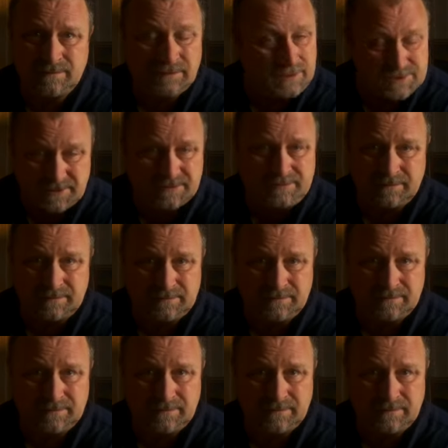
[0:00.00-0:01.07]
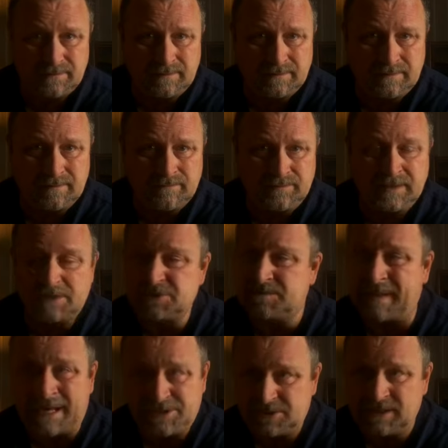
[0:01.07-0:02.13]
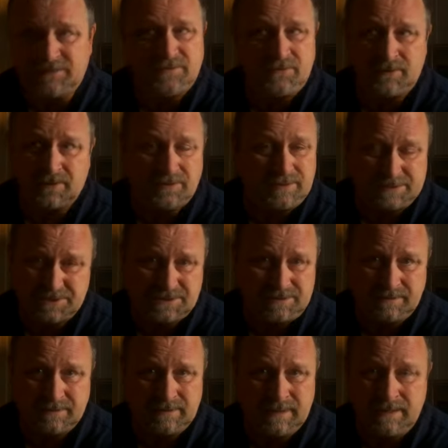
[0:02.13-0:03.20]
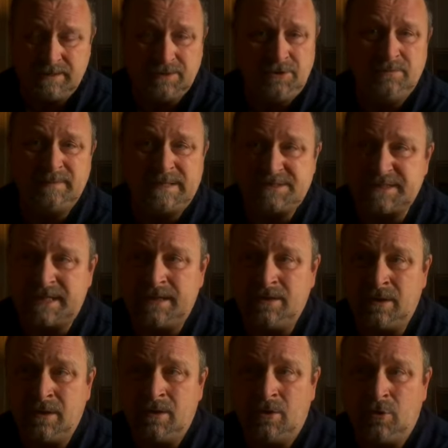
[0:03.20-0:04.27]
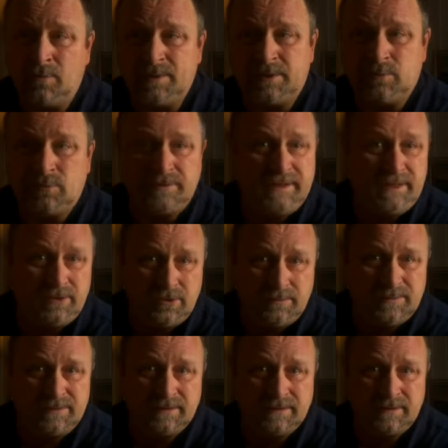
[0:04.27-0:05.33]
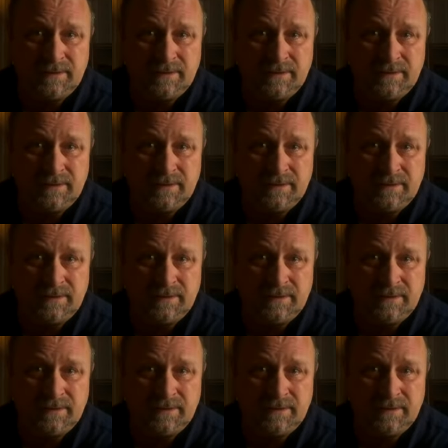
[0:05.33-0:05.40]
Doesn't. Especially for a Christian. Now you may say, oh, but I'm only human.